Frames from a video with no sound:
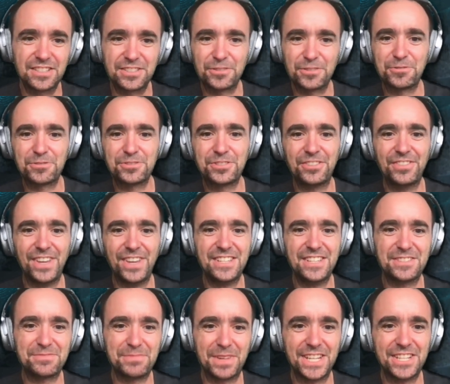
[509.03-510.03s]
So the way
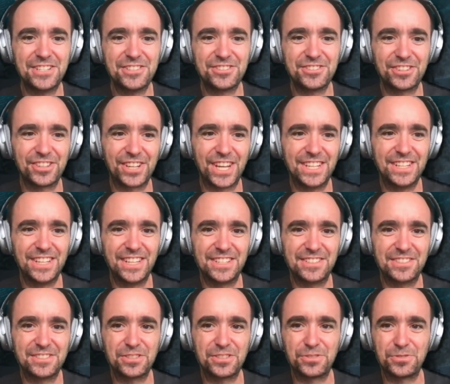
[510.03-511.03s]
it's managed, again,
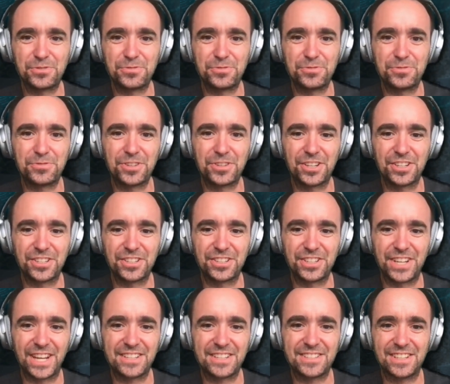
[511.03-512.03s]
is through
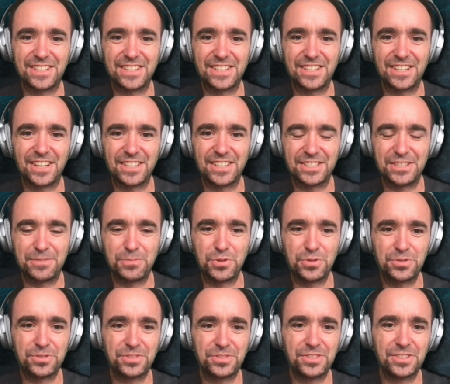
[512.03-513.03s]
an extended
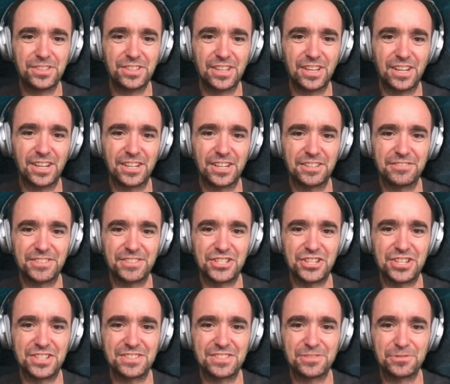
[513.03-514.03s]
attribute,
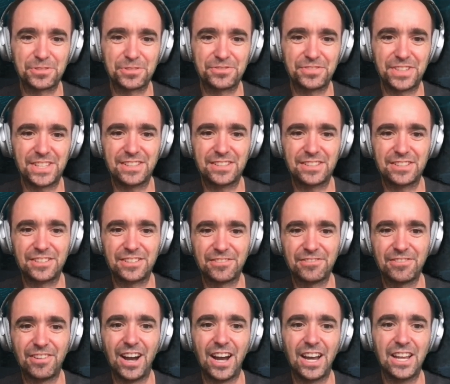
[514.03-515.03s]
which is stored with the
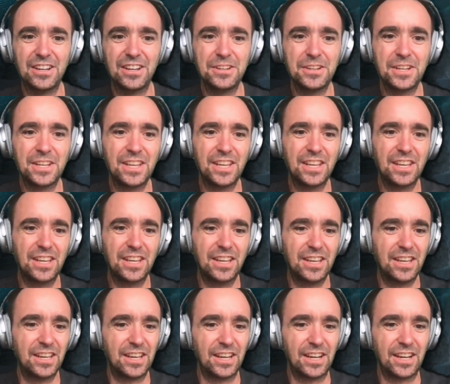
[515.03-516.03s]
file.
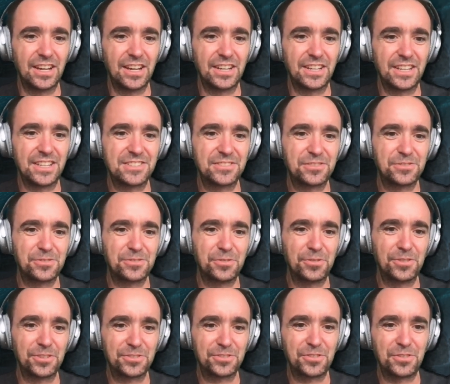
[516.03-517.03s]
It's
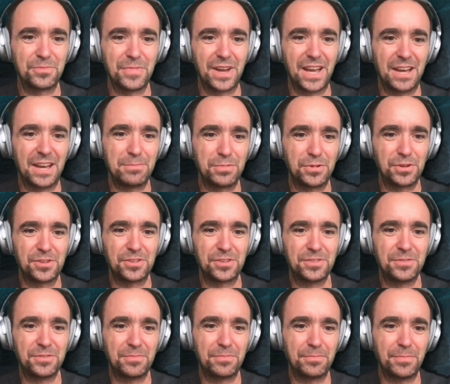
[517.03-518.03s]
called
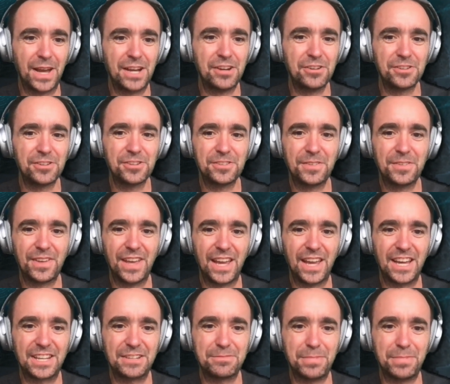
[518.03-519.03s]
macOS,
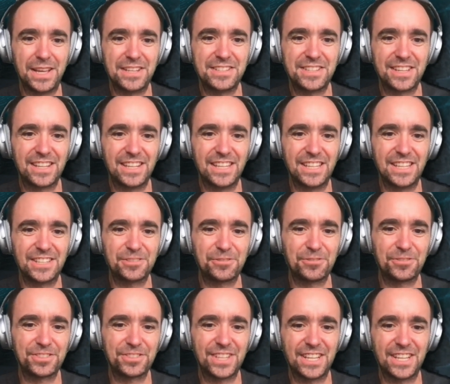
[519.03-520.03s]
and basically it
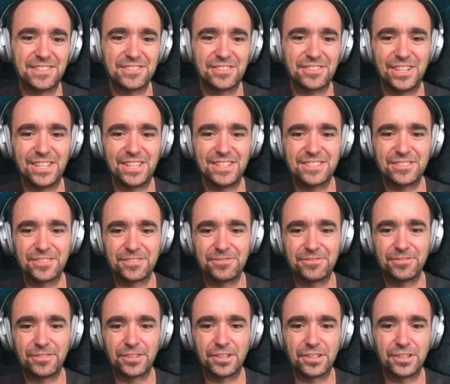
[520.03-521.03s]
contains a list of
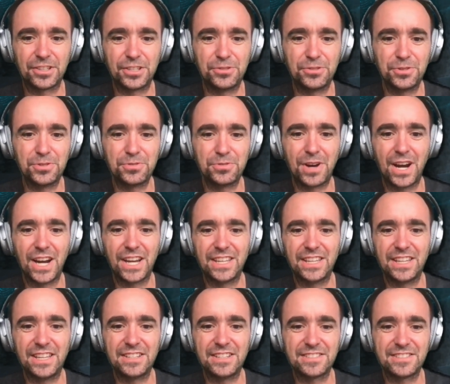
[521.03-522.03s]

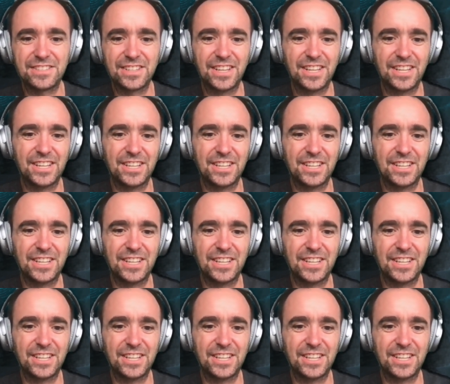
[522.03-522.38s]
UUIDs